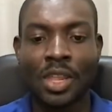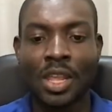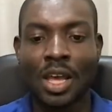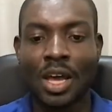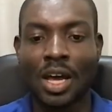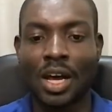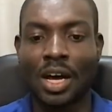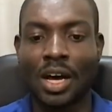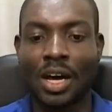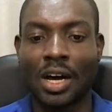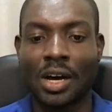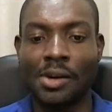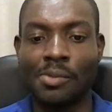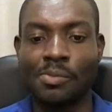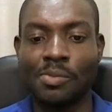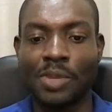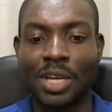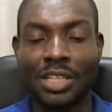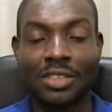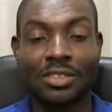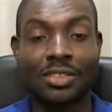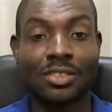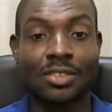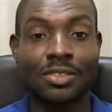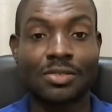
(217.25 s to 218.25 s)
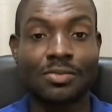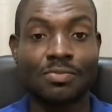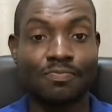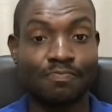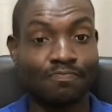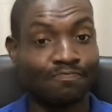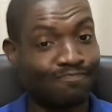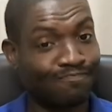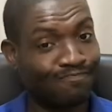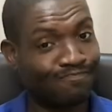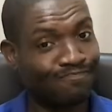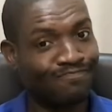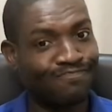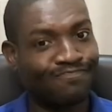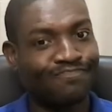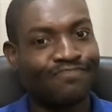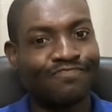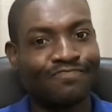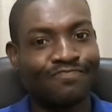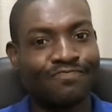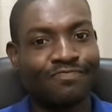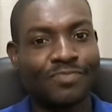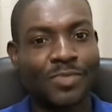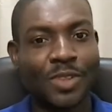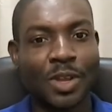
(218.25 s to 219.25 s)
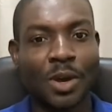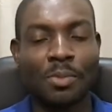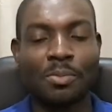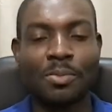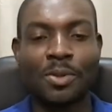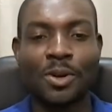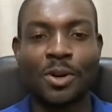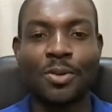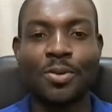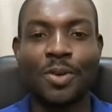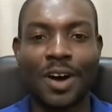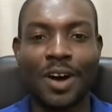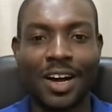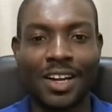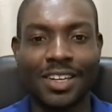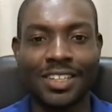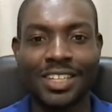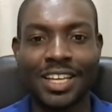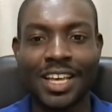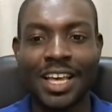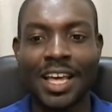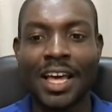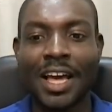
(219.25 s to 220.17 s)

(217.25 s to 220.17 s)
That's number one.